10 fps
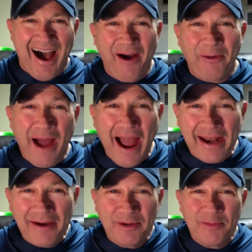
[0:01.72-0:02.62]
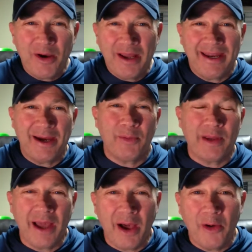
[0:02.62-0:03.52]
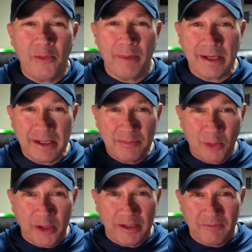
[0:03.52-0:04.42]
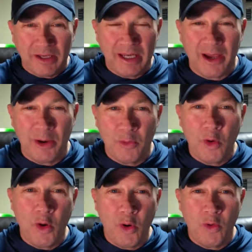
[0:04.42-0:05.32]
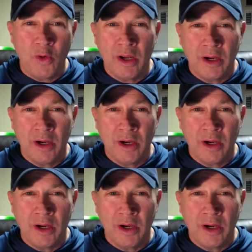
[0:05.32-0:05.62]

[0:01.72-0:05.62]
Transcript: All right, everyone, here we go. Monday morning video. Woohoo!